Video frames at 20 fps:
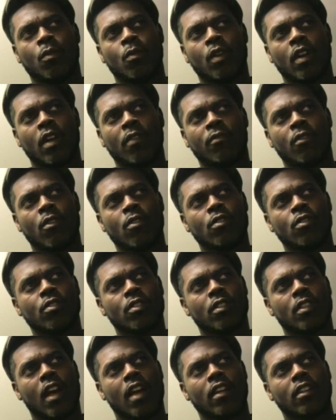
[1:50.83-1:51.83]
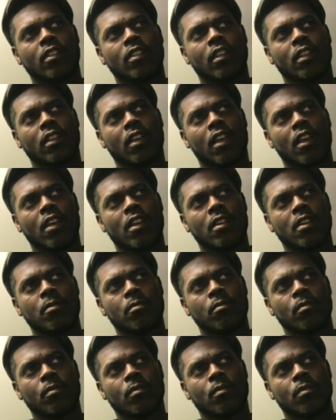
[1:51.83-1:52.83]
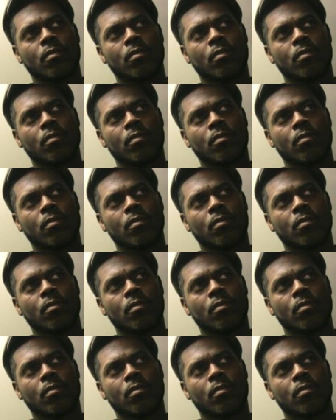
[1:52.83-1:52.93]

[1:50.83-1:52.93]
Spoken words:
when I first got in the game,